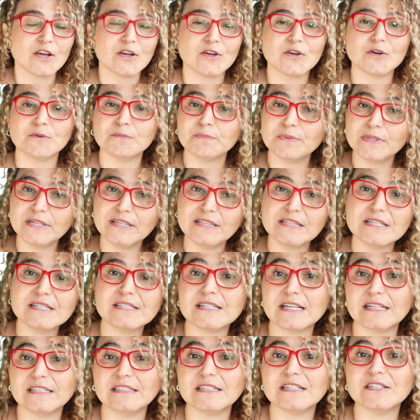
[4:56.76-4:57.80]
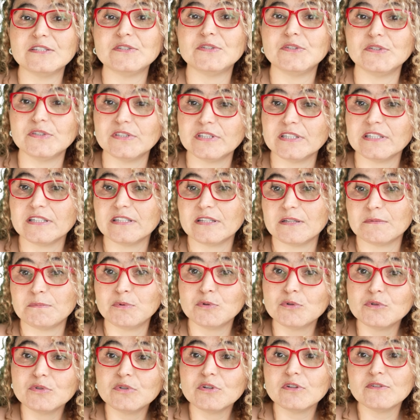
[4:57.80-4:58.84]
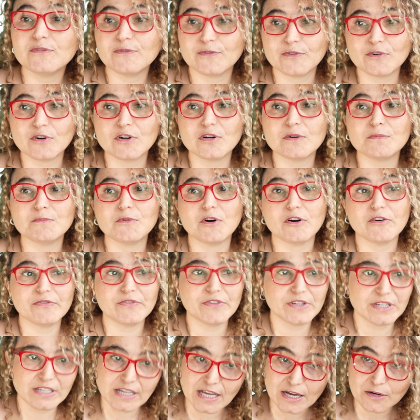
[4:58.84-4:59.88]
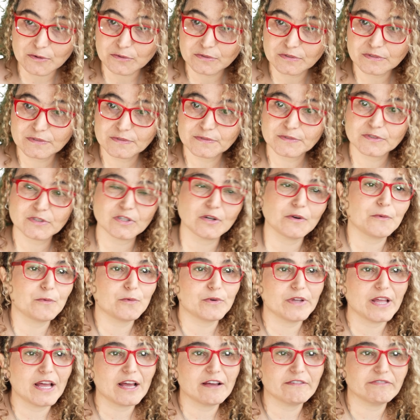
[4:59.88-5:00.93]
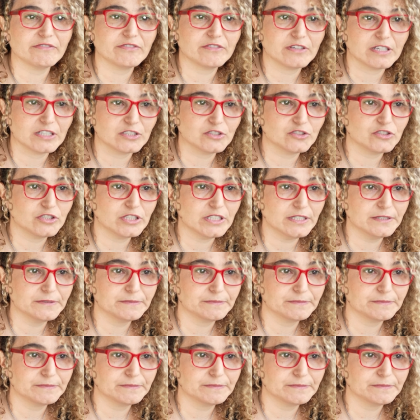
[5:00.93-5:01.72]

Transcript: Complete the sentence using the plural form of the noun. So we have country,